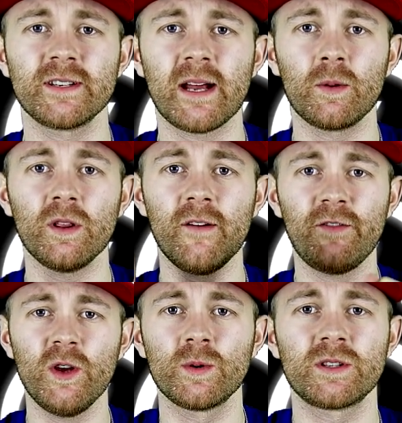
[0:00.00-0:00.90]
and I would
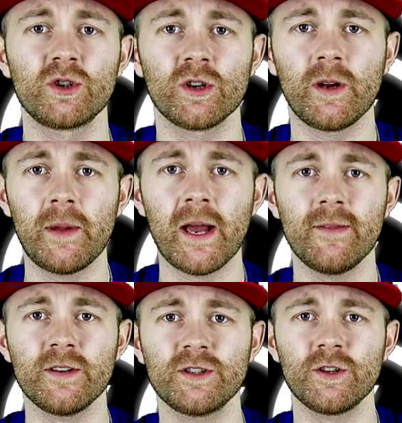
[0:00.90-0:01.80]
love you to join me
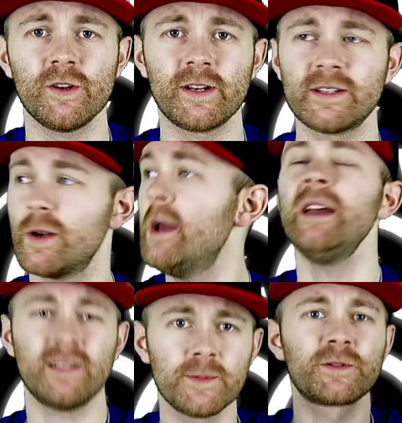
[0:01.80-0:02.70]
on this journey, so
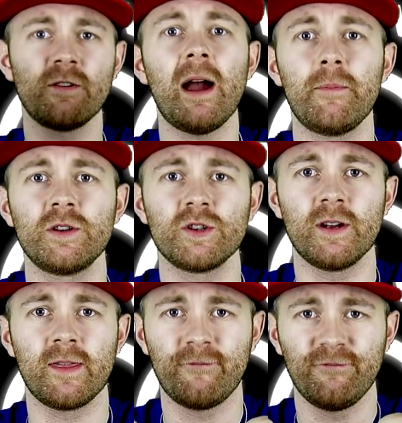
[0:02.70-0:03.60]
hit subscribe and join the